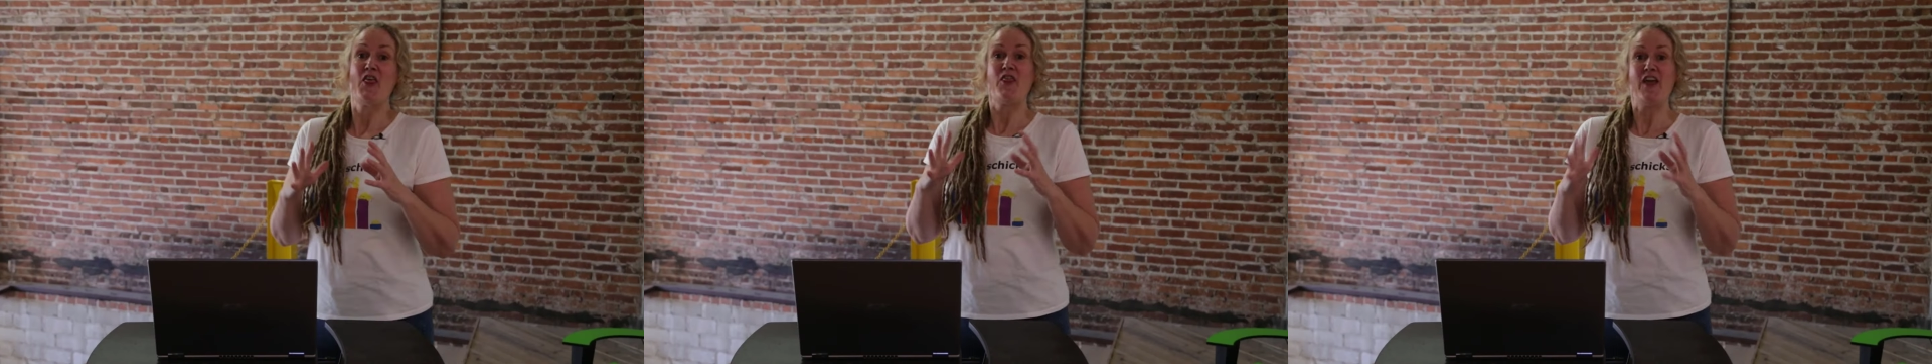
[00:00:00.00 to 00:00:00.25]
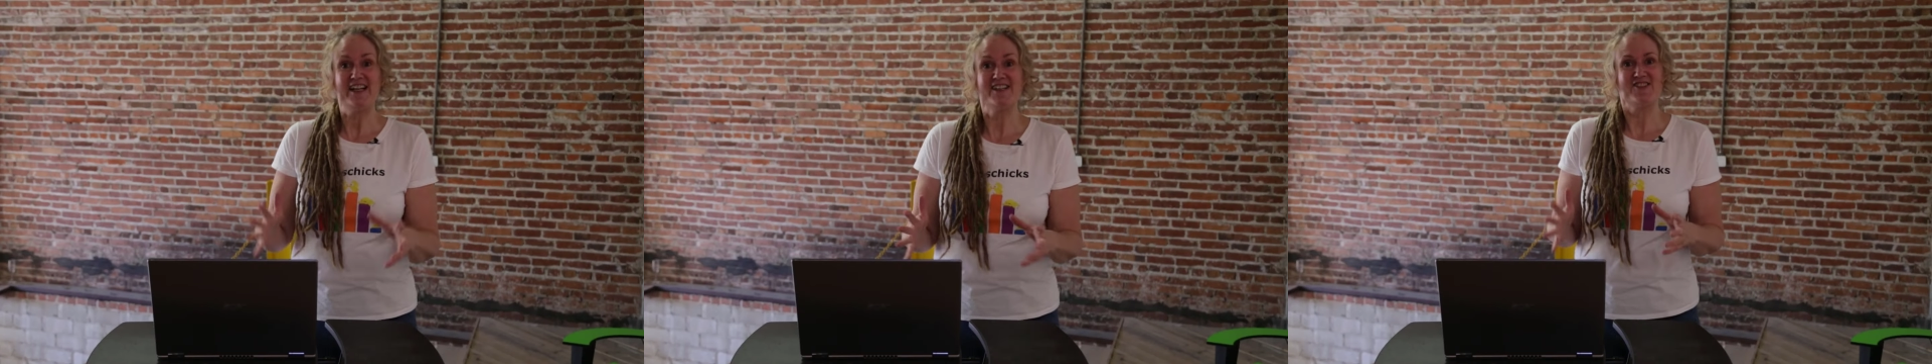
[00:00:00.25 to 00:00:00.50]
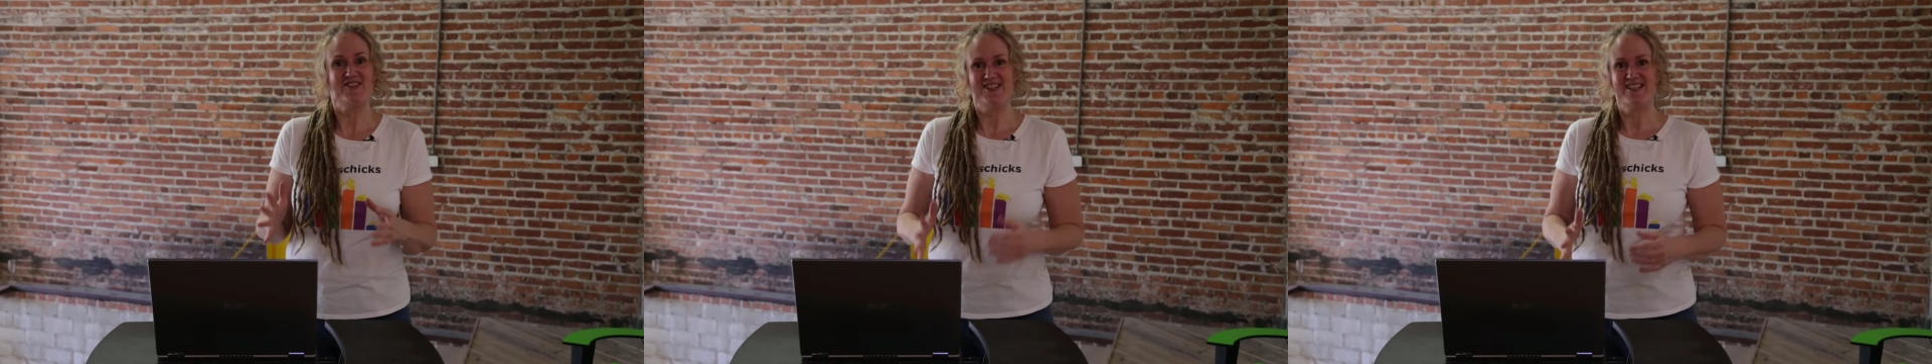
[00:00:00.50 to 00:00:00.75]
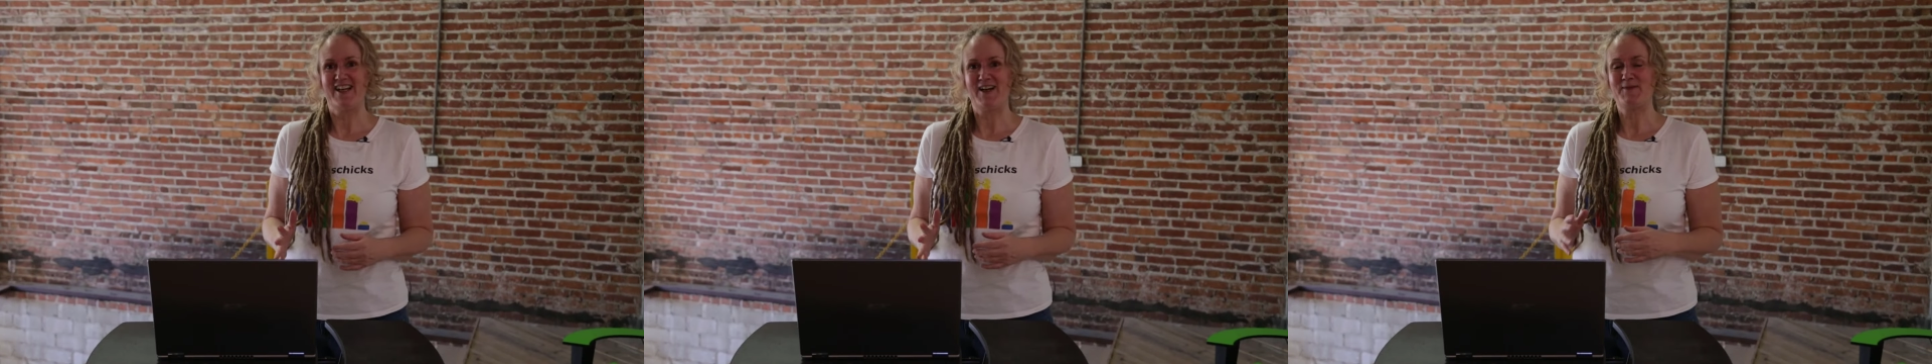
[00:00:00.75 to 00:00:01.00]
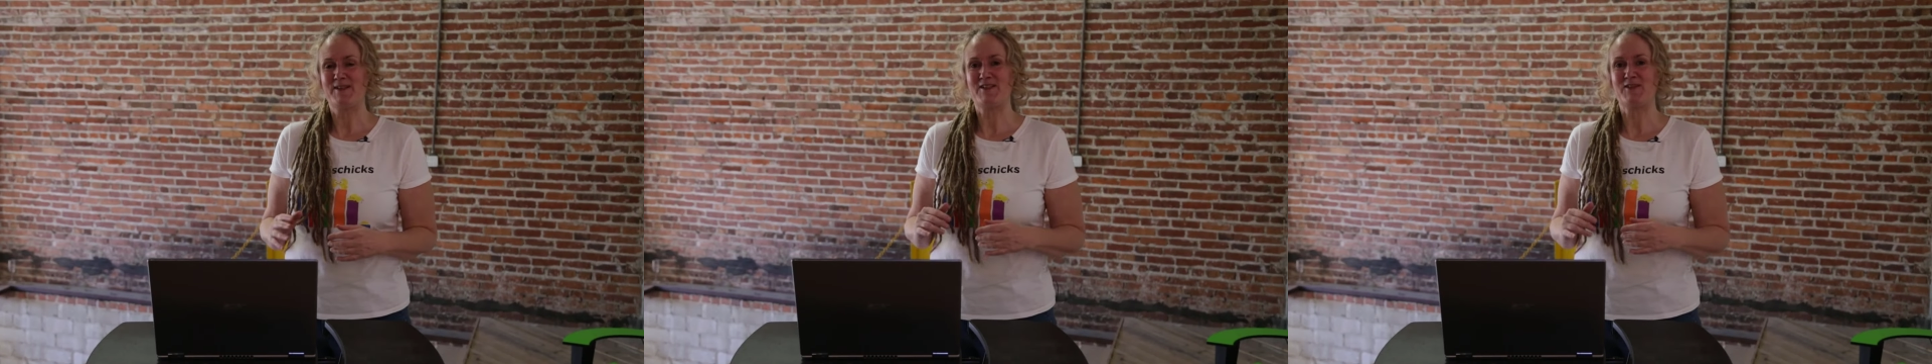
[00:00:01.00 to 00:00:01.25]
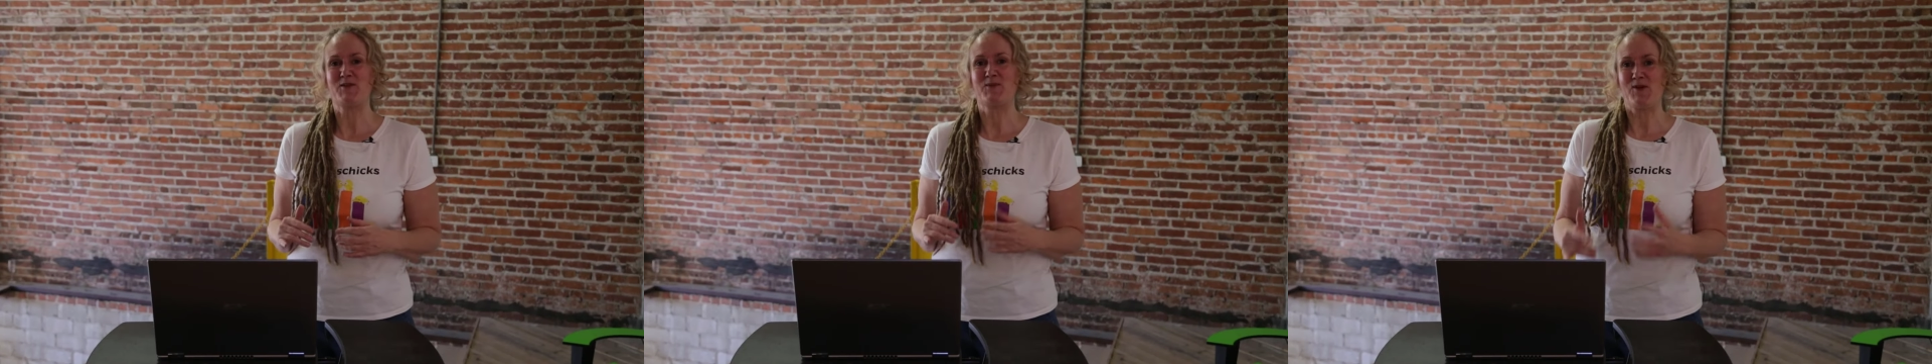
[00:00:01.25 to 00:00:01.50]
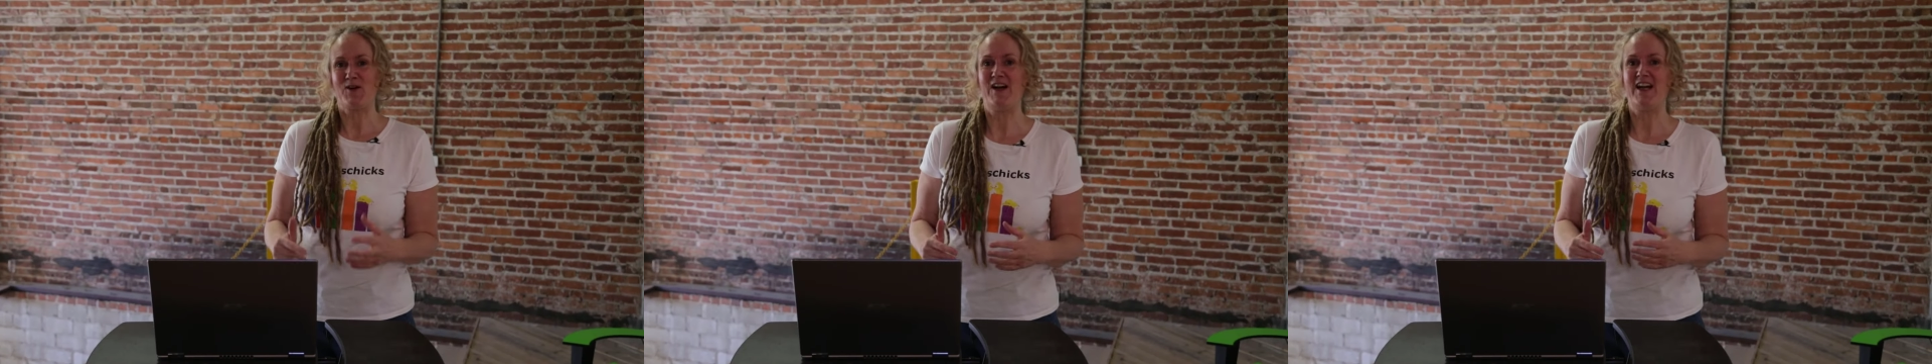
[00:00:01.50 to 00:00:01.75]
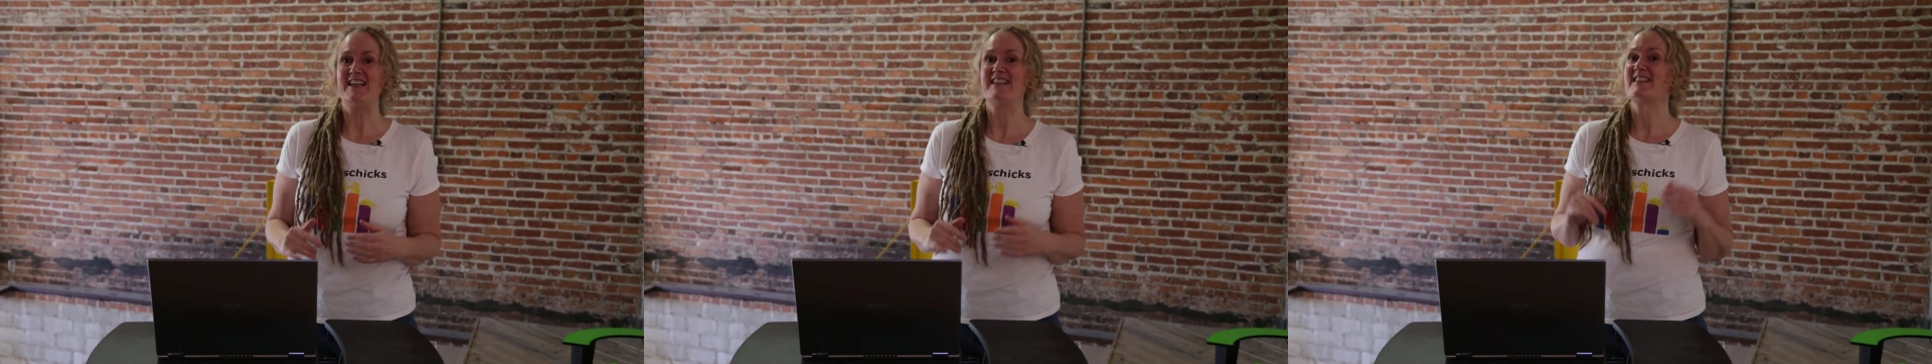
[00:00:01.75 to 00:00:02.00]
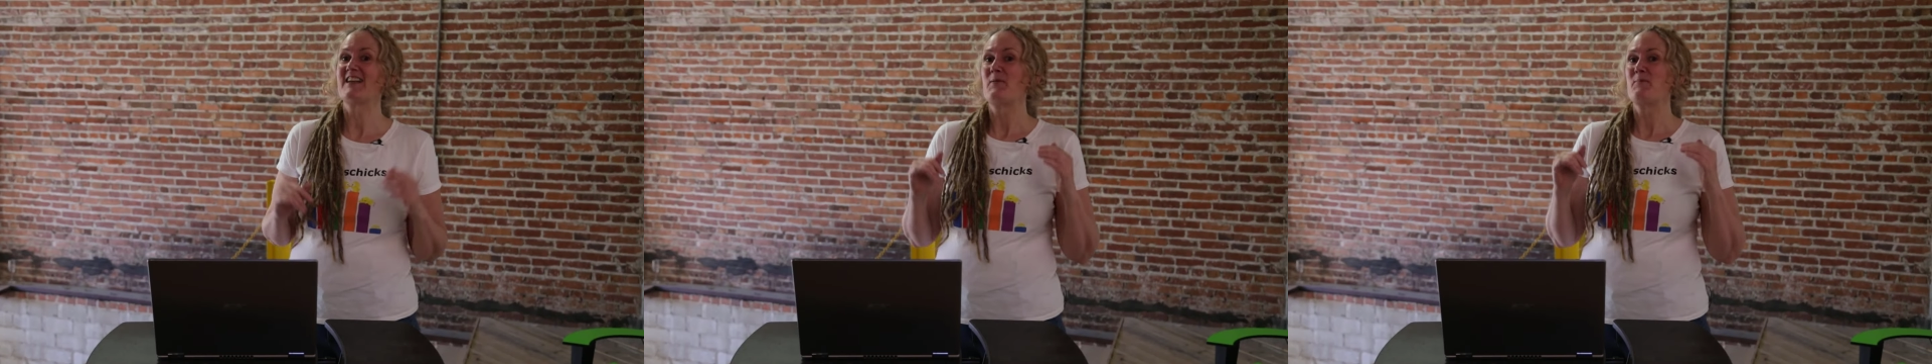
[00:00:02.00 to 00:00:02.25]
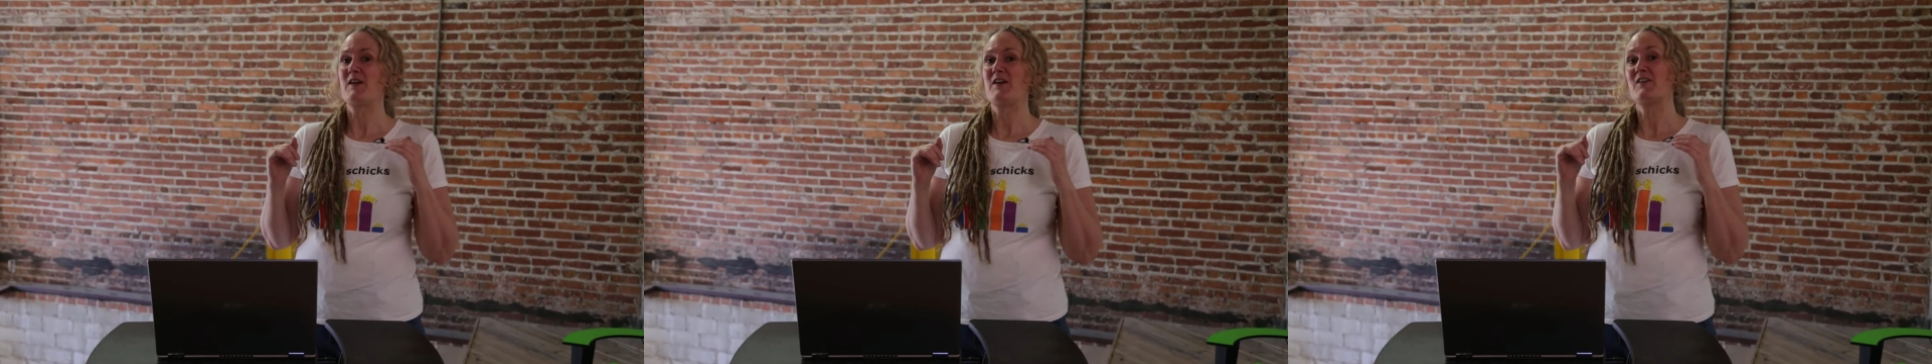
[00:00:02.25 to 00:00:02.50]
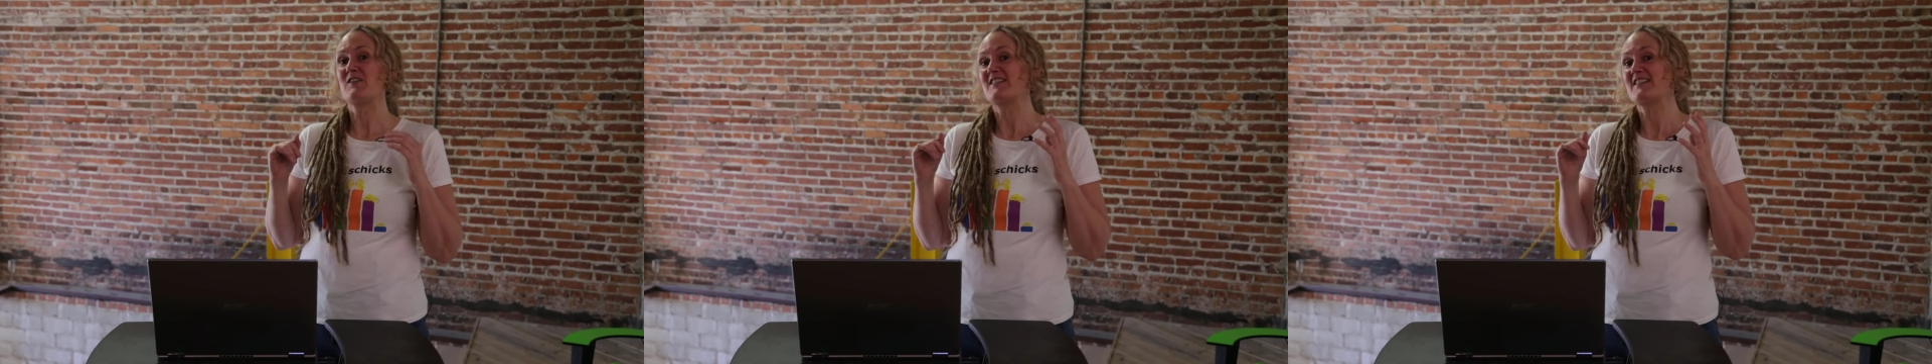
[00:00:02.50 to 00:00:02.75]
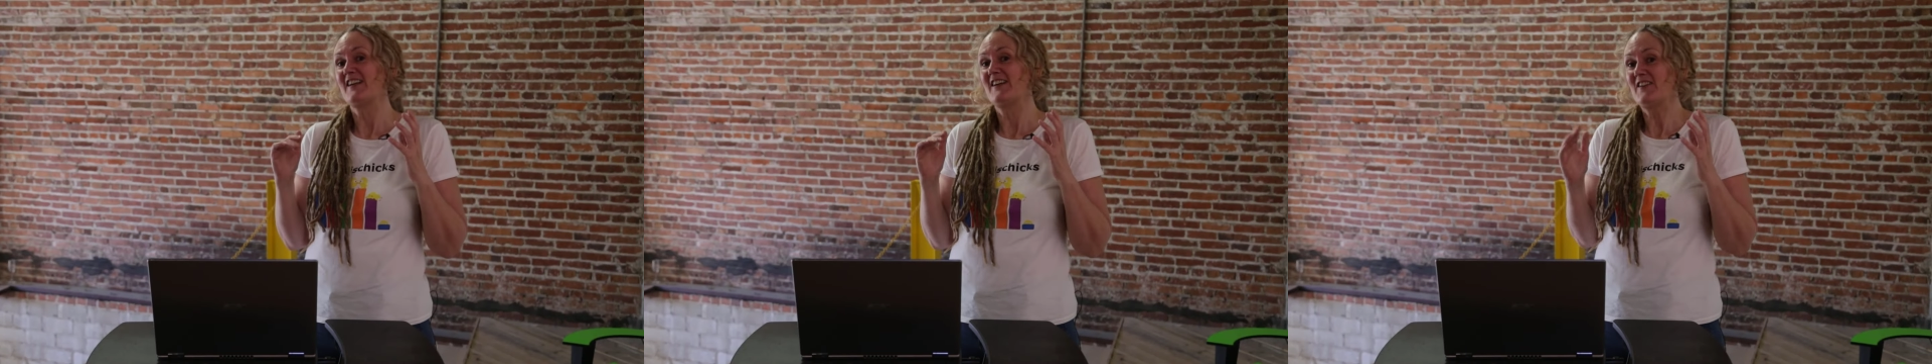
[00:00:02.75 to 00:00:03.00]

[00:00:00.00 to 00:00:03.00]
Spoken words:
That shouldn't come as a surprise because